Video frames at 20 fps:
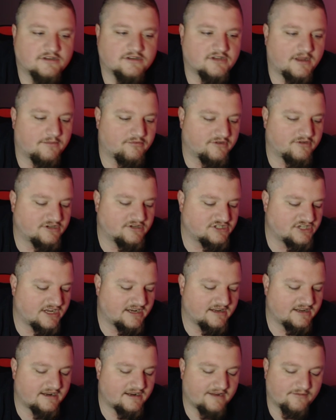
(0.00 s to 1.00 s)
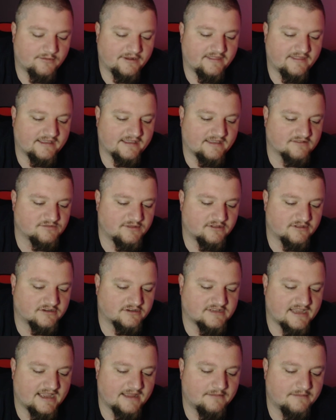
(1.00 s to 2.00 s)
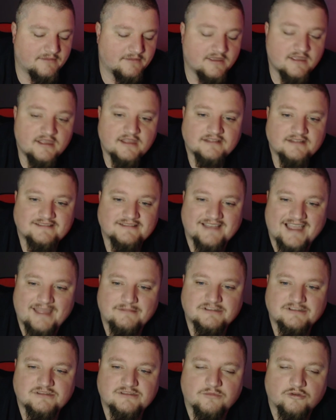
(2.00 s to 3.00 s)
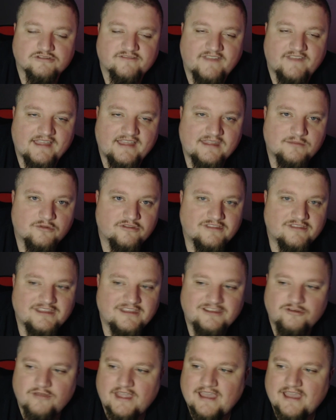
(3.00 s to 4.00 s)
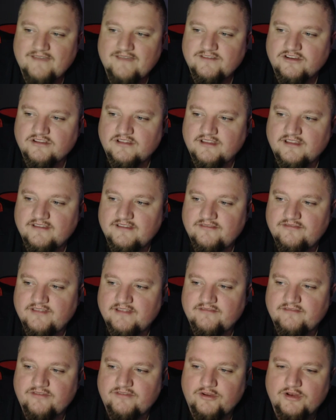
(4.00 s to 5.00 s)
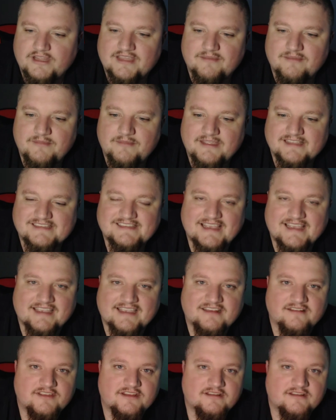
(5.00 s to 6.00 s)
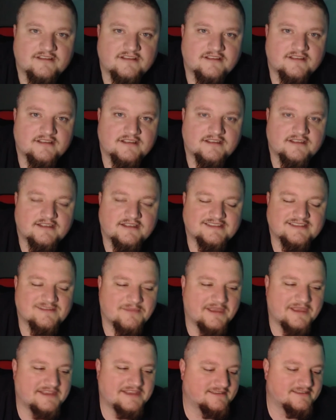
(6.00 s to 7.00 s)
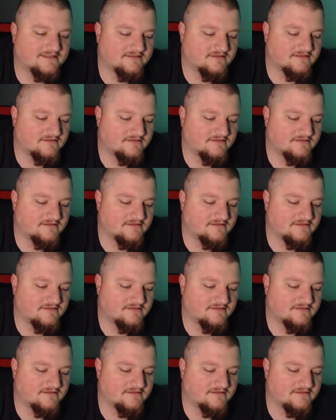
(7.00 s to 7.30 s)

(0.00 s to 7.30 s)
I appreciate it. Everybody that gives me their time is the most valuable thing you have in your life, and for you to give me a second of it is amazing.